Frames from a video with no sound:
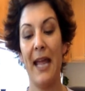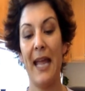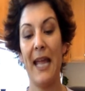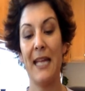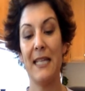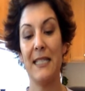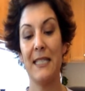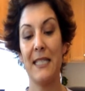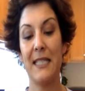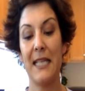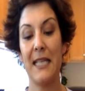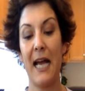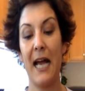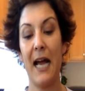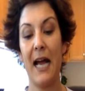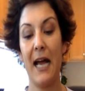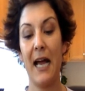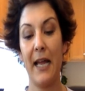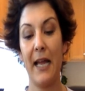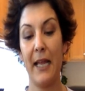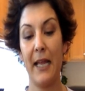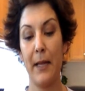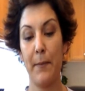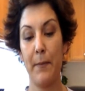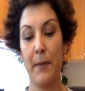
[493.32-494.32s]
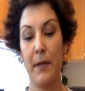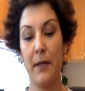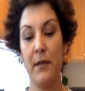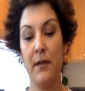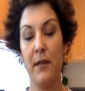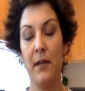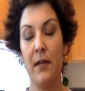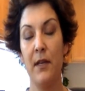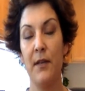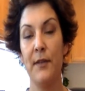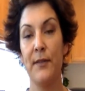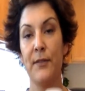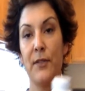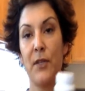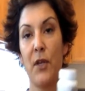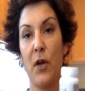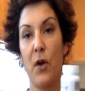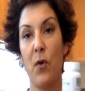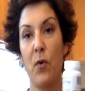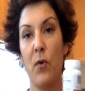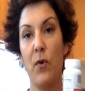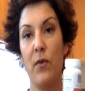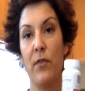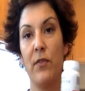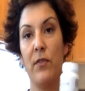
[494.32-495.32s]
and thyme.
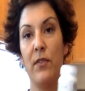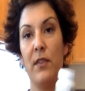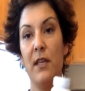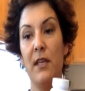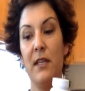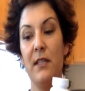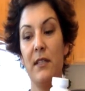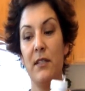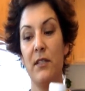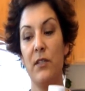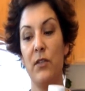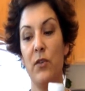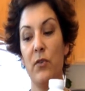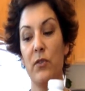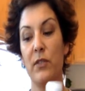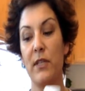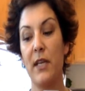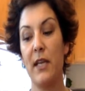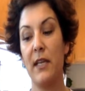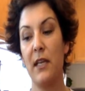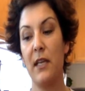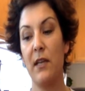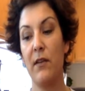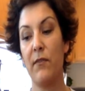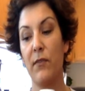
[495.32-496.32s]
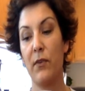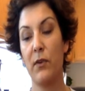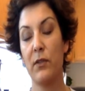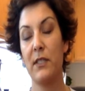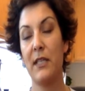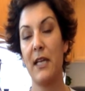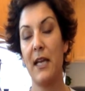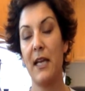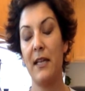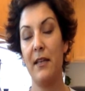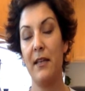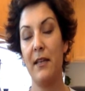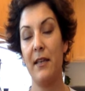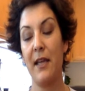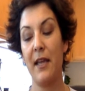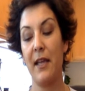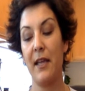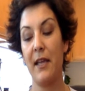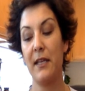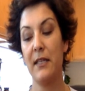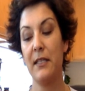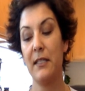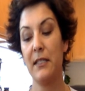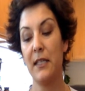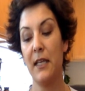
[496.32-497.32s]
So this you're taking for 10
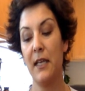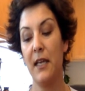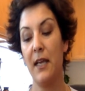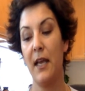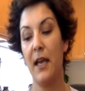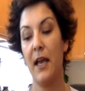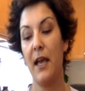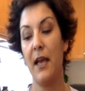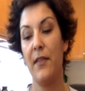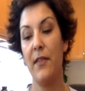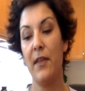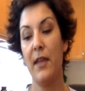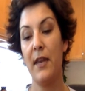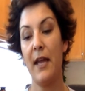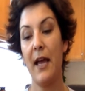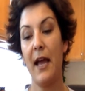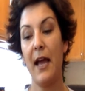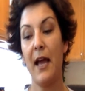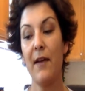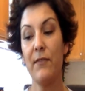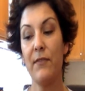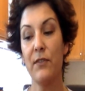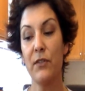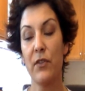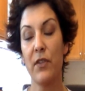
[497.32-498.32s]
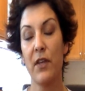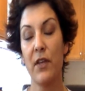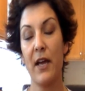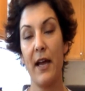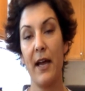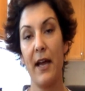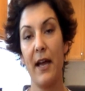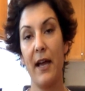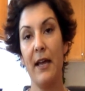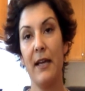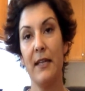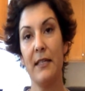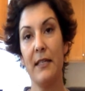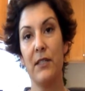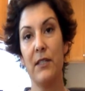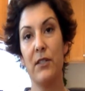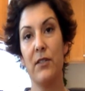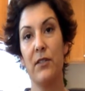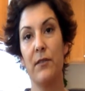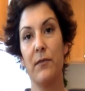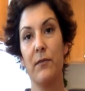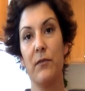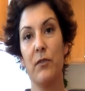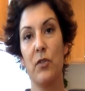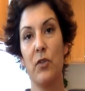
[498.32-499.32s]
days. And then after that,
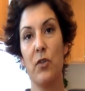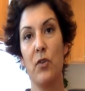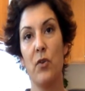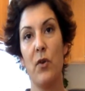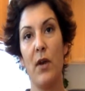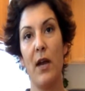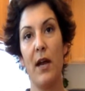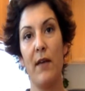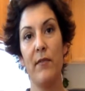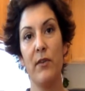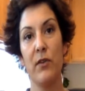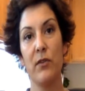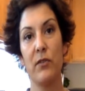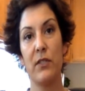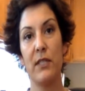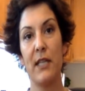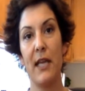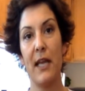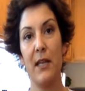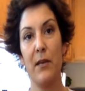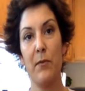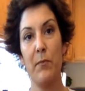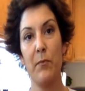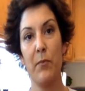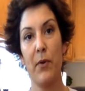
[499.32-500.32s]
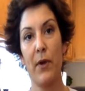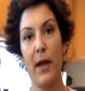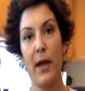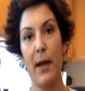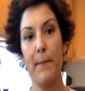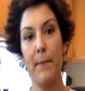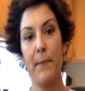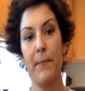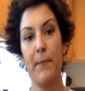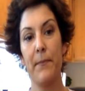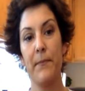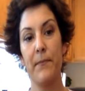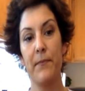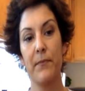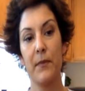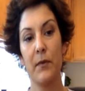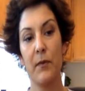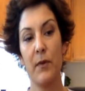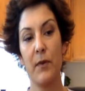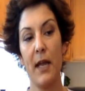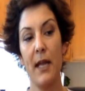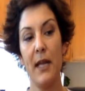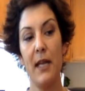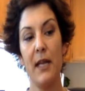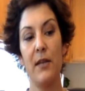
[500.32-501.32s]
so you have your 10 prep,
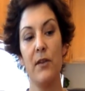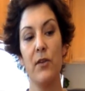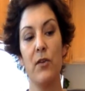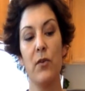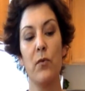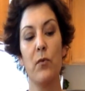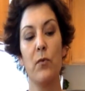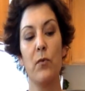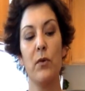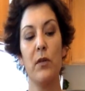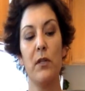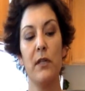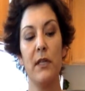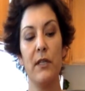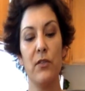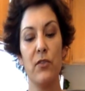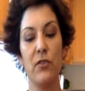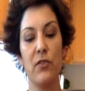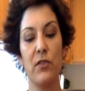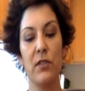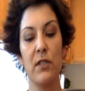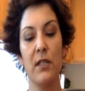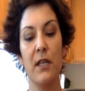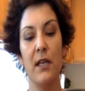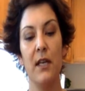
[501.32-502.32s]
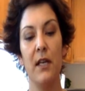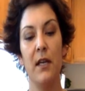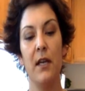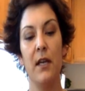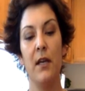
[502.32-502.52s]
right? And you're really just